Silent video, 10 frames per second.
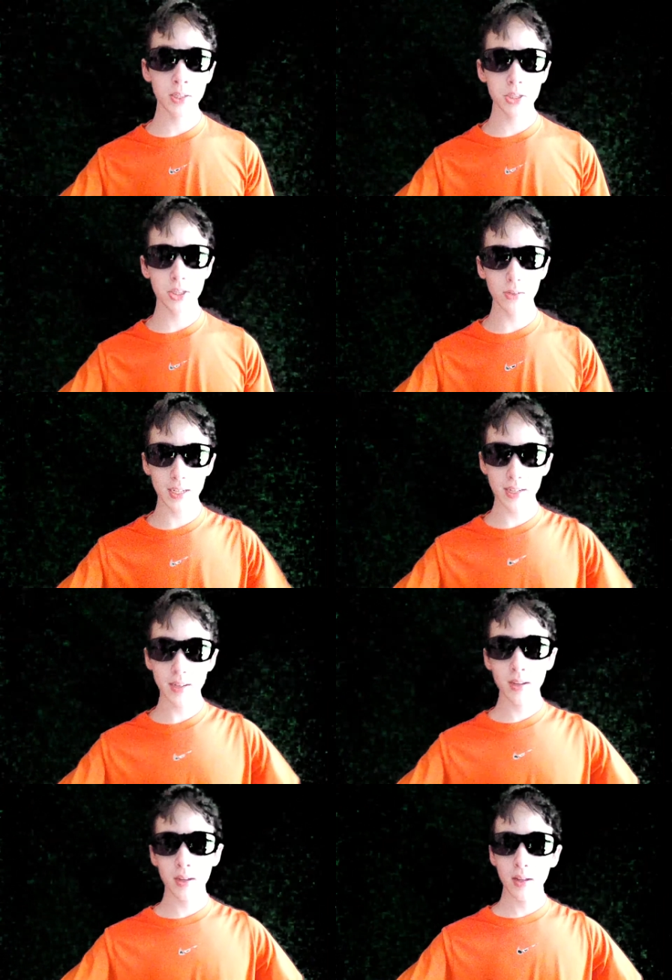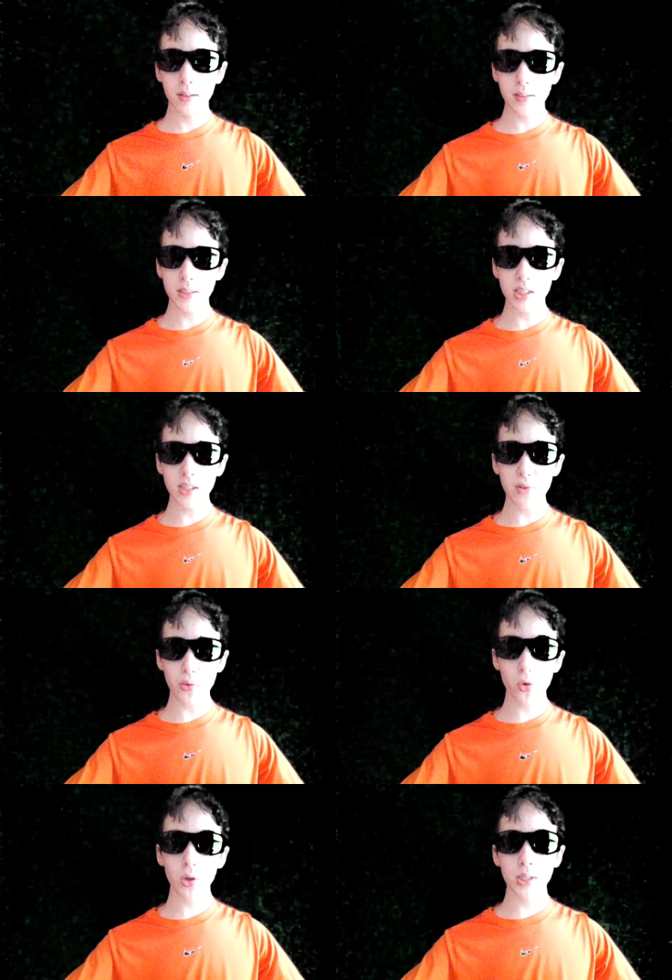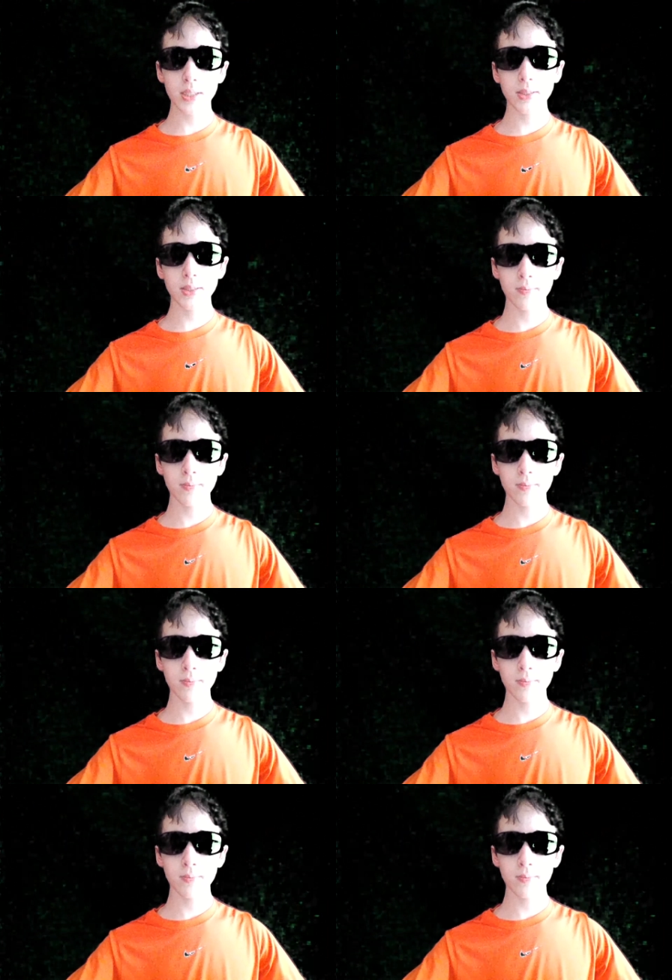screen. Let's see if it works.